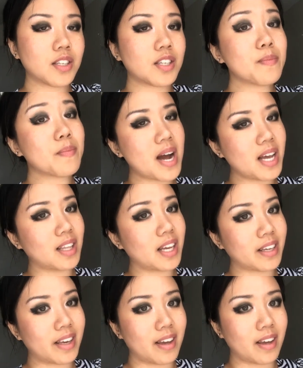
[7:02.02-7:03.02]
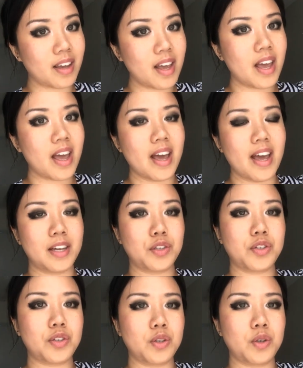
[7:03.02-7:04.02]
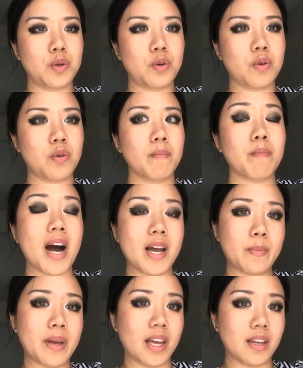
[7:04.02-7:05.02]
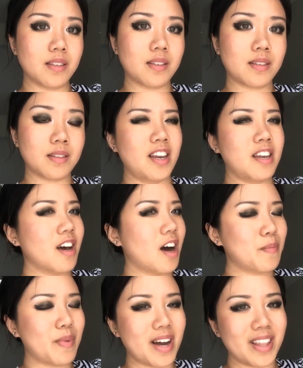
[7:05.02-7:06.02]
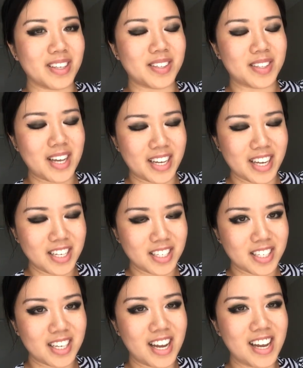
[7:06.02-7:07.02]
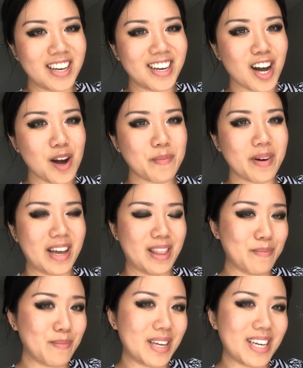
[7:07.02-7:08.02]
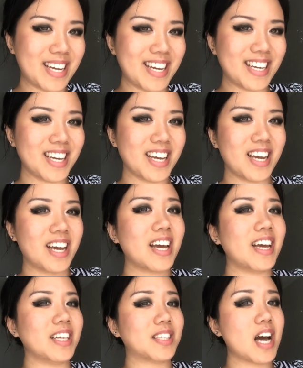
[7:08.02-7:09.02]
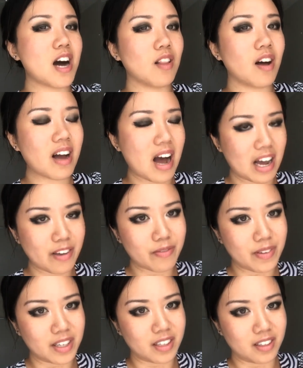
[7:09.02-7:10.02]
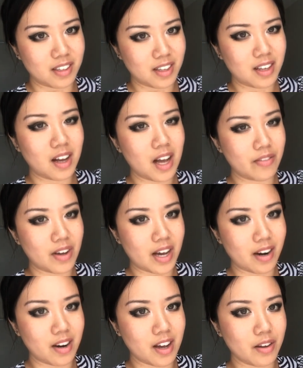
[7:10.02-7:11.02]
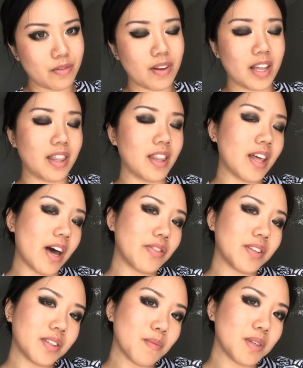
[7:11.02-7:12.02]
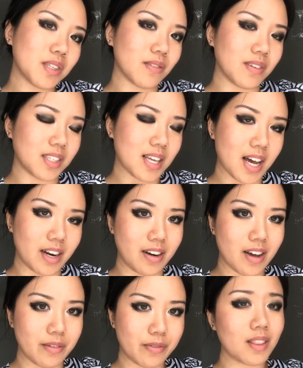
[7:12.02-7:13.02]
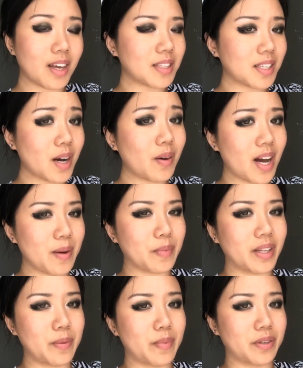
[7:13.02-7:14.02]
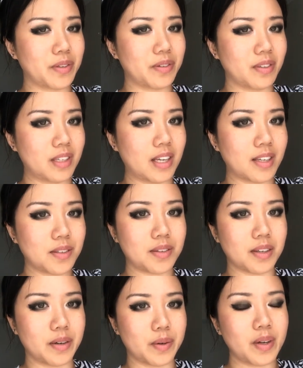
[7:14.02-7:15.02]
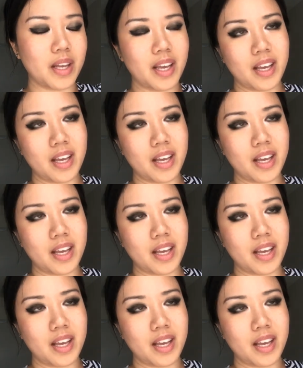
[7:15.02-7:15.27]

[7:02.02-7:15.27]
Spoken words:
to my liking and to my pace, not by the second, not by the minute. It's how long I feel I've had enough and that the submissive has had enough. That's how I play personally. So